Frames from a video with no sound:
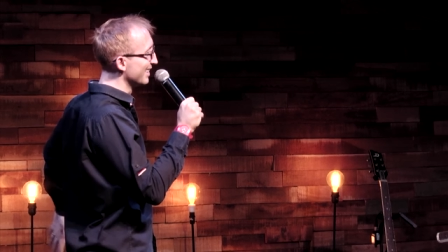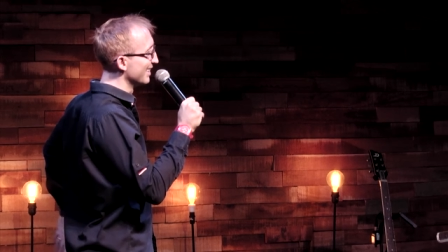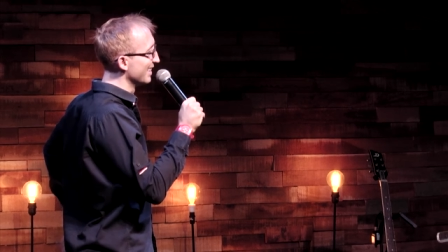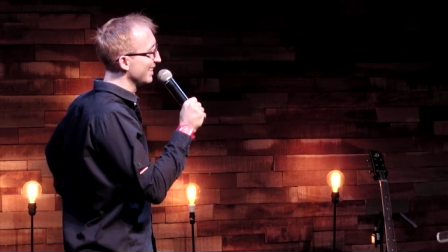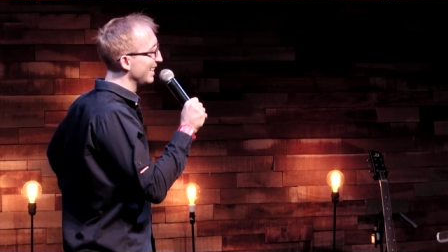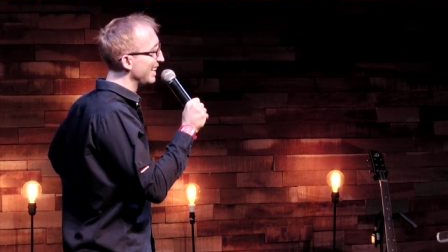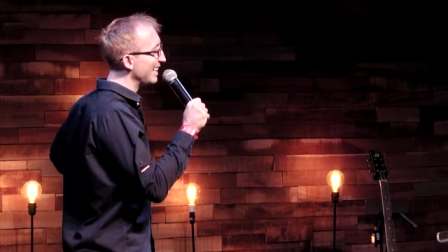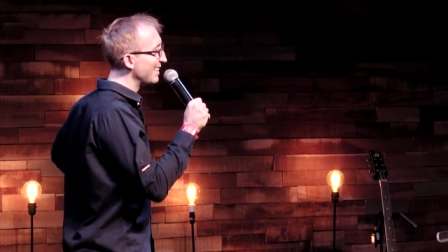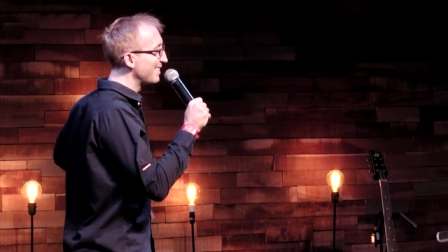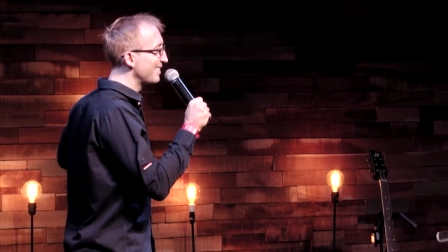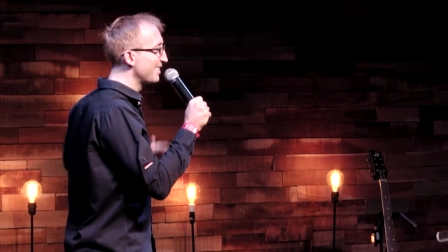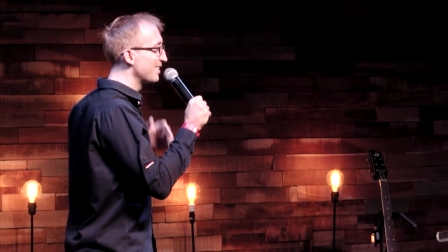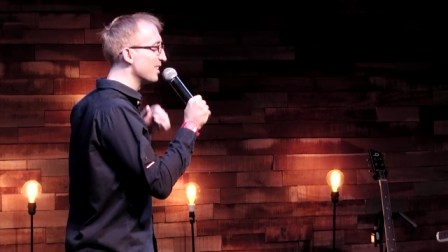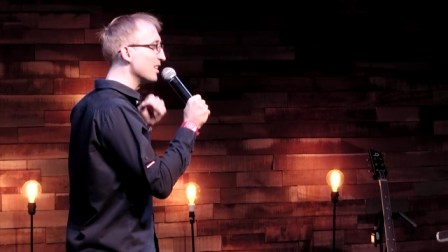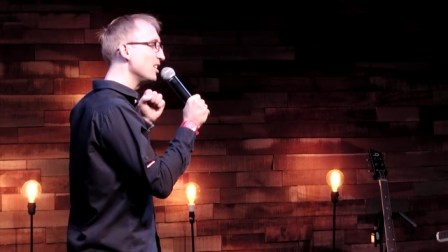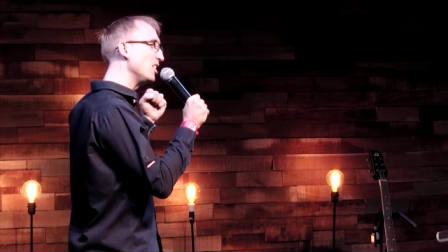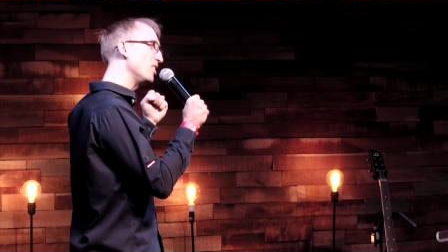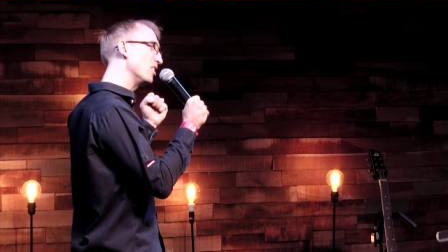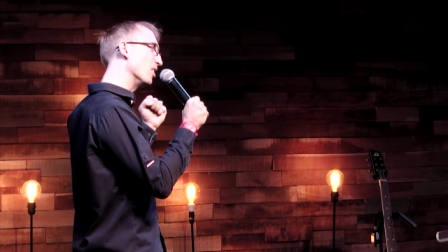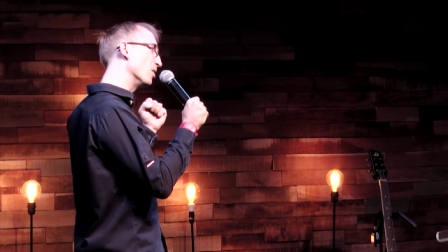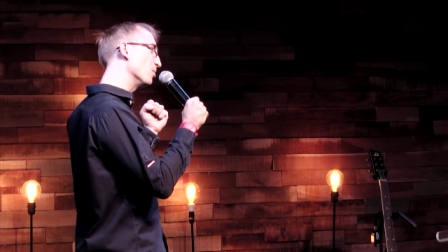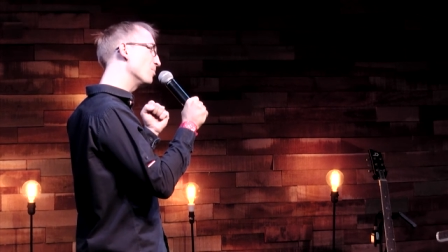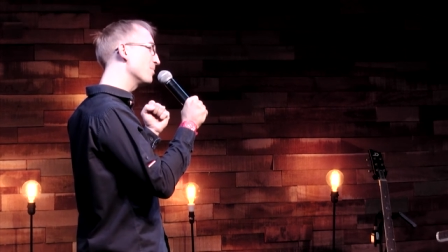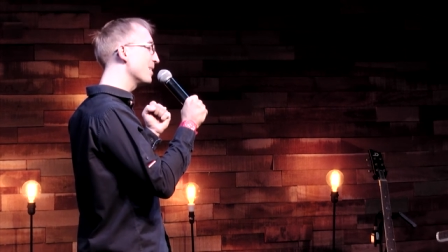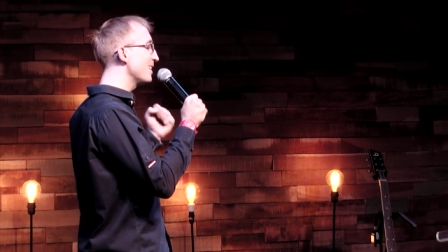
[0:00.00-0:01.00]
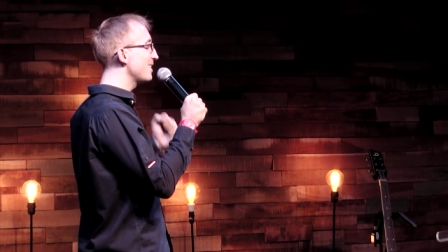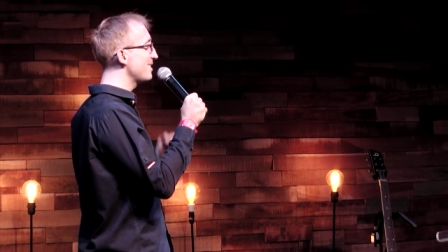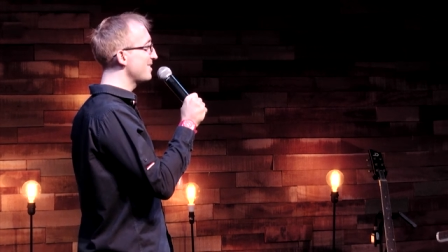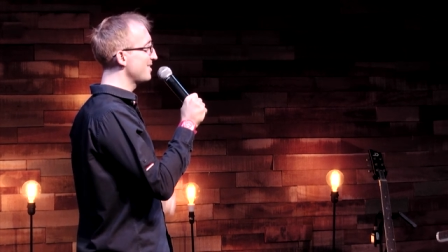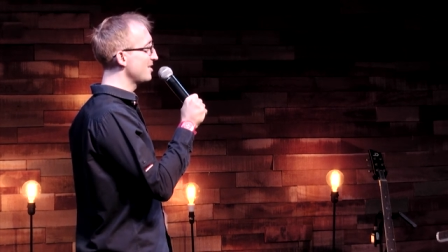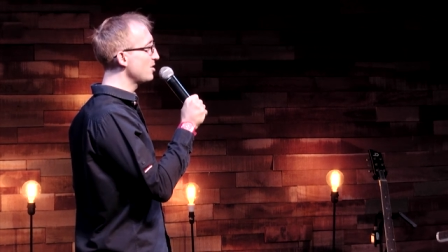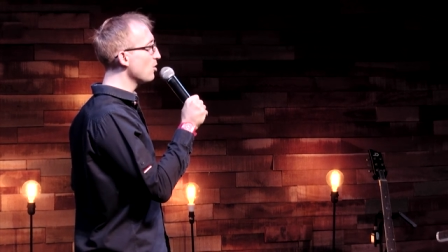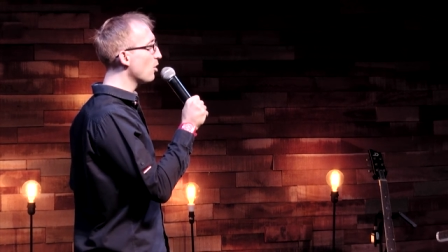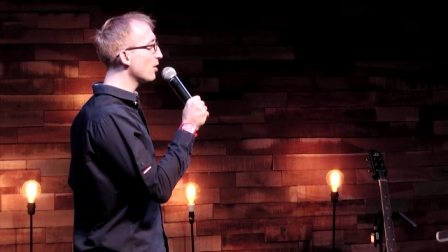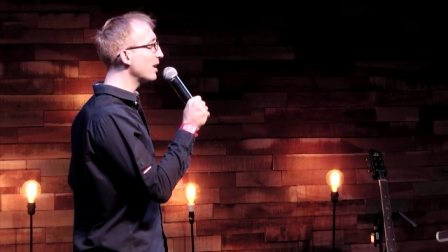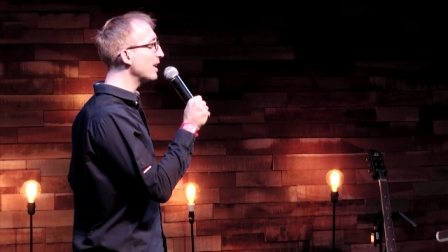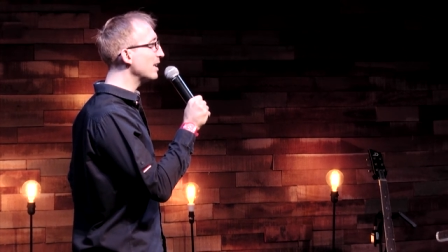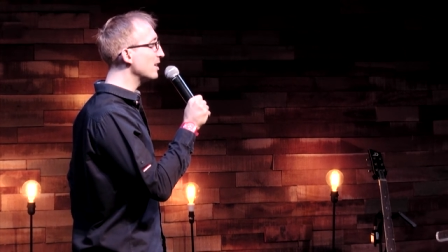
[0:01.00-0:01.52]
it's
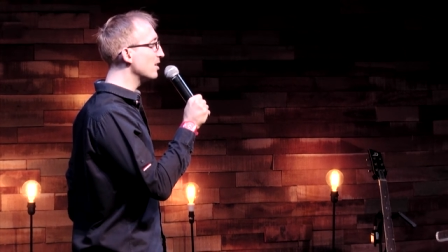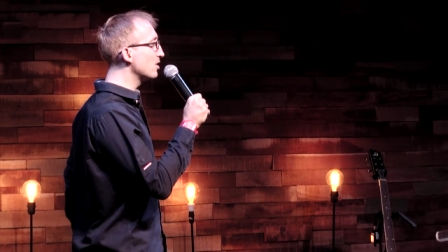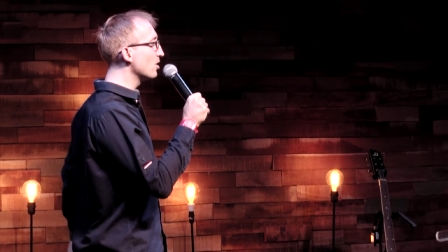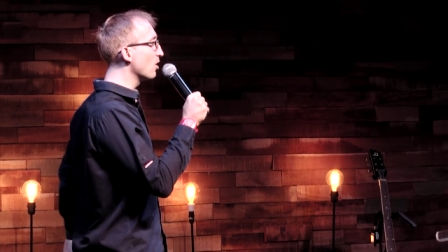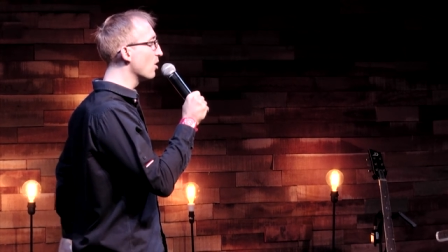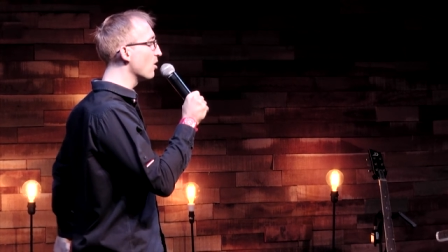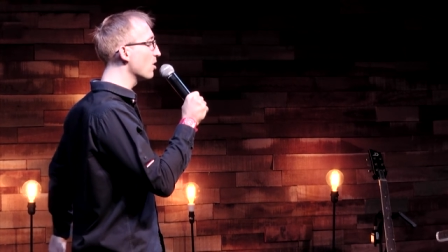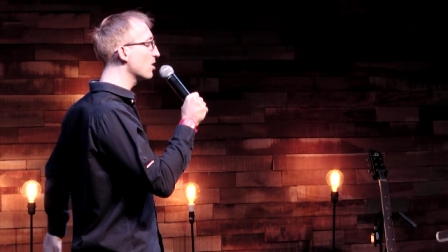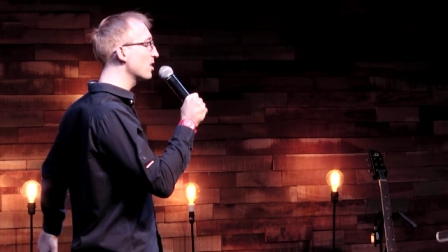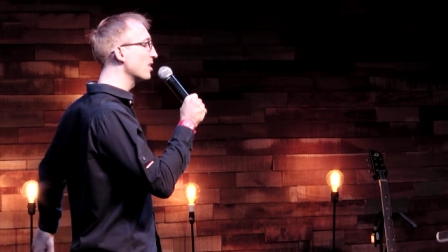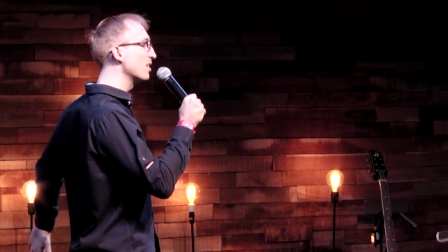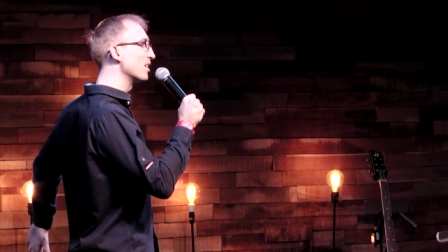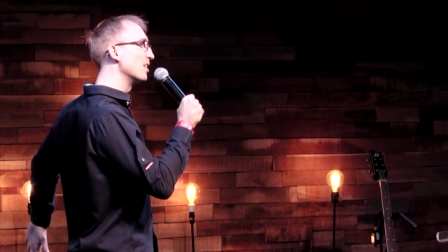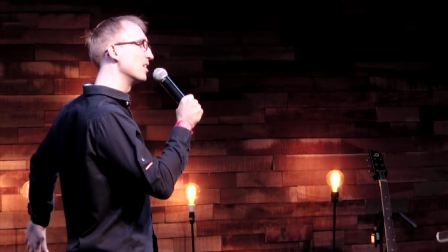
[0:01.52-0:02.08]
dog eat dog.